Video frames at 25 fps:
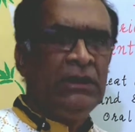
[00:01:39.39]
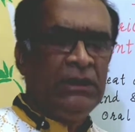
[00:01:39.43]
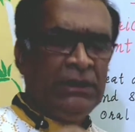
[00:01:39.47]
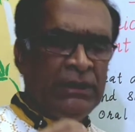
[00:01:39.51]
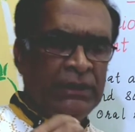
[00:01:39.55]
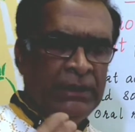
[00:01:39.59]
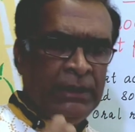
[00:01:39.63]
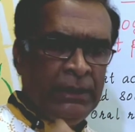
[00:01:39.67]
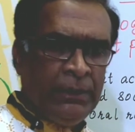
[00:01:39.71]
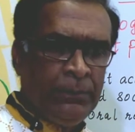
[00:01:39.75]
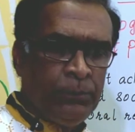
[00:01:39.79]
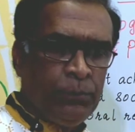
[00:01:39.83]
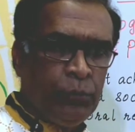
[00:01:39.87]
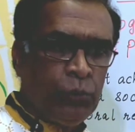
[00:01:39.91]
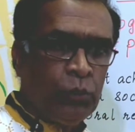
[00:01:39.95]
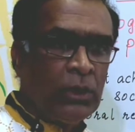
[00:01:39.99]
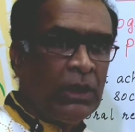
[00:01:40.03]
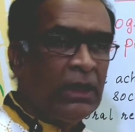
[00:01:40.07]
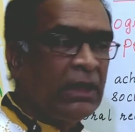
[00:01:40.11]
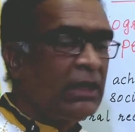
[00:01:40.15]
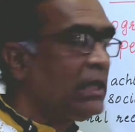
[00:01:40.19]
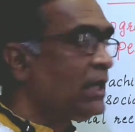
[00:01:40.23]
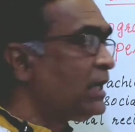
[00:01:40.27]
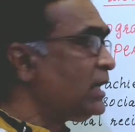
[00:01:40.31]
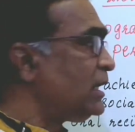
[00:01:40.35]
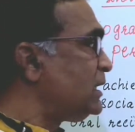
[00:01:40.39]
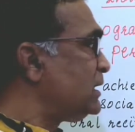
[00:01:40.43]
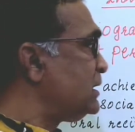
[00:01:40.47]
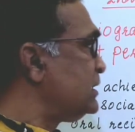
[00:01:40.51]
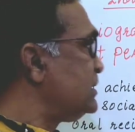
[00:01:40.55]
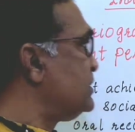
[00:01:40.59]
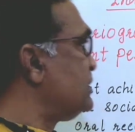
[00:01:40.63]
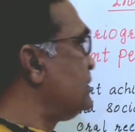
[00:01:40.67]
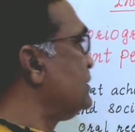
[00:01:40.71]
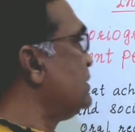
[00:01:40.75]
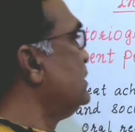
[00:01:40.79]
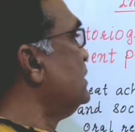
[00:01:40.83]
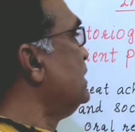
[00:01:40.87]
the
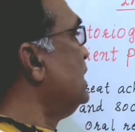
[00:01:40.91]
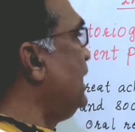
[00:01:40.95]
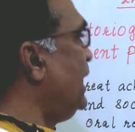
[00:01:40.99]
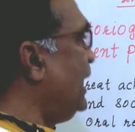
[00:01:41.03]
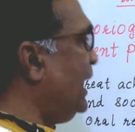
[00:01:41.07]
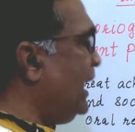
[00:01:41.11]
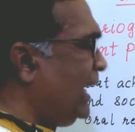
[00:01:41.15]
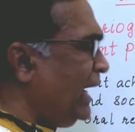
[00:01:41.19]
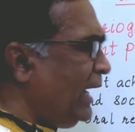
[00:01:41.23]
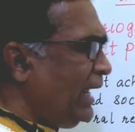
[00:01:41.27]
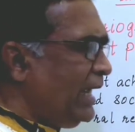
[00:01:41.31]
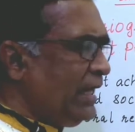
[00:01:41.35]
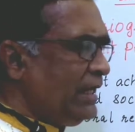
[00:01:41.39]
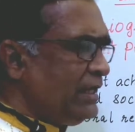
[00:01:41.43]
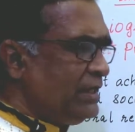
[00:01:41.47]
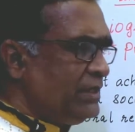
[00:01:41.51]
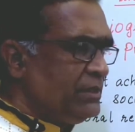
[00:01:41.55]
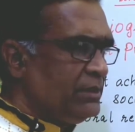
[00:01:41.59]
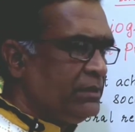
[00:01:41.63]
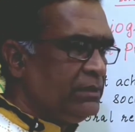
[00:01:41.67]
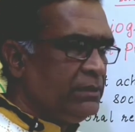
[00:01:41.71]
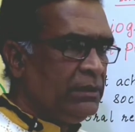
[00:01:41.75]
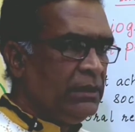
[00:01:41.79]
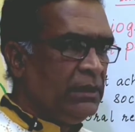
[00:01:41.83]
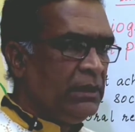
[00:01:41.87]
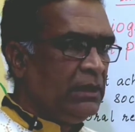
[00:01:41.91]
Puranas and